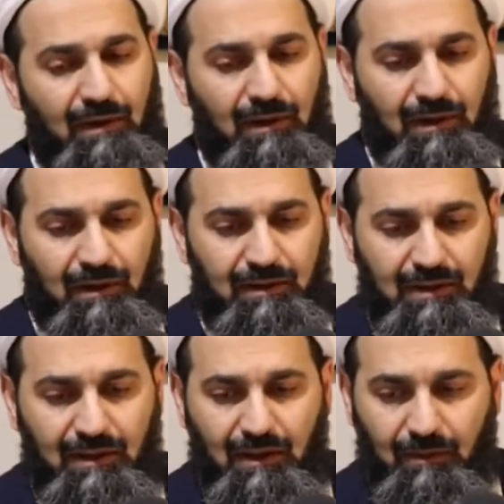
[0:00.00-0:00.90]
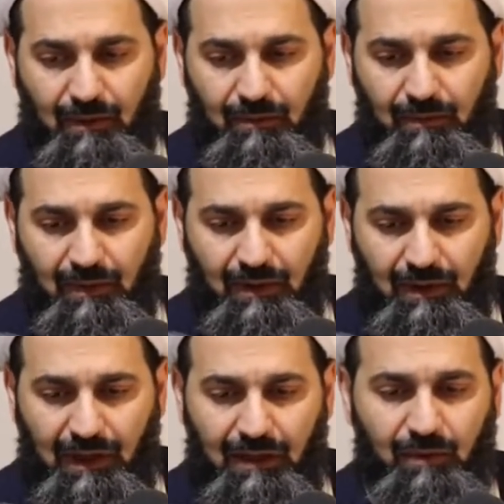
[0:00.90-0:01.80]
Sayyidina Imam
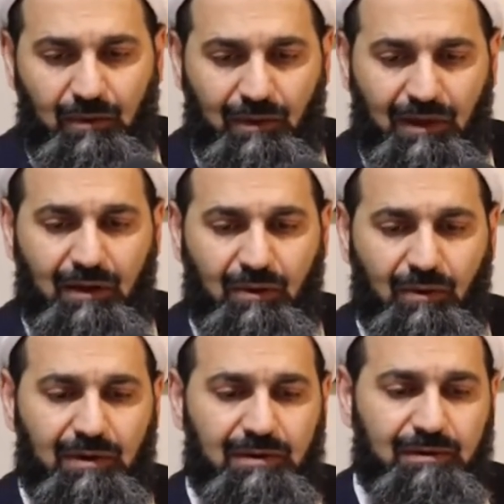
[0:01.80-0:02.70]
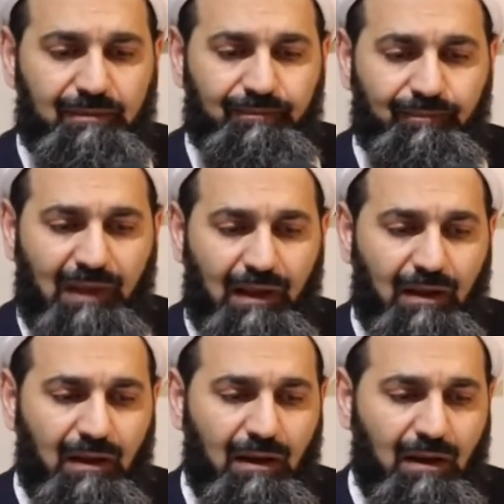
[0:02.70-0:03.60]
Alawi al-Malik on it.
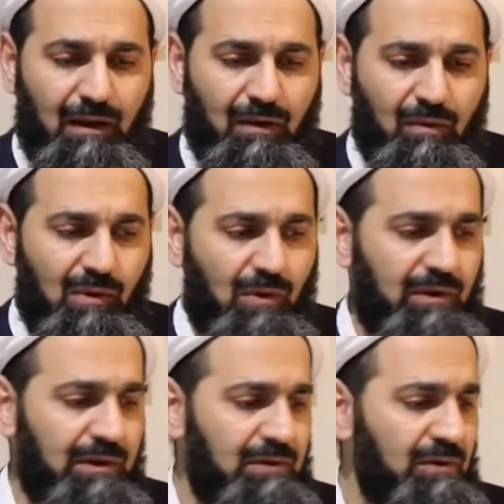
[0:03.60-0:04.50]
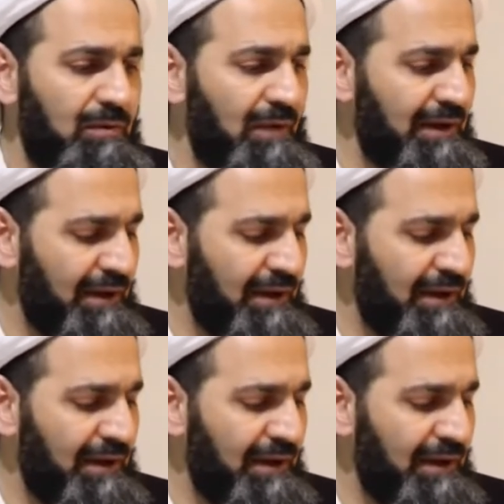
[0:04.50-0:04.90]
We all need to remind